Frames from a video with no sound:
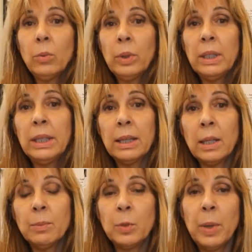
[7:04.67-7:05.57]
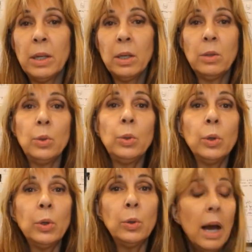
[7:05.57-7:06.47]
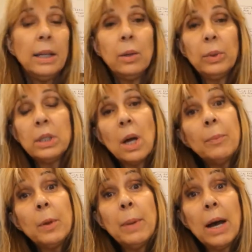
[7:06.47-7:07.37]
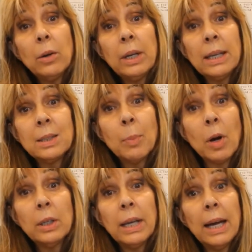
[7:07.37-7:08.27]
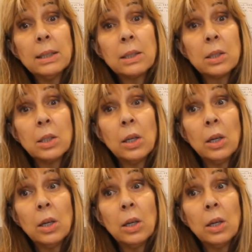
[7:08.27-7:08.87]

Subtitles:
We get them spayed and neutered, and then we adopt them out as barn cats.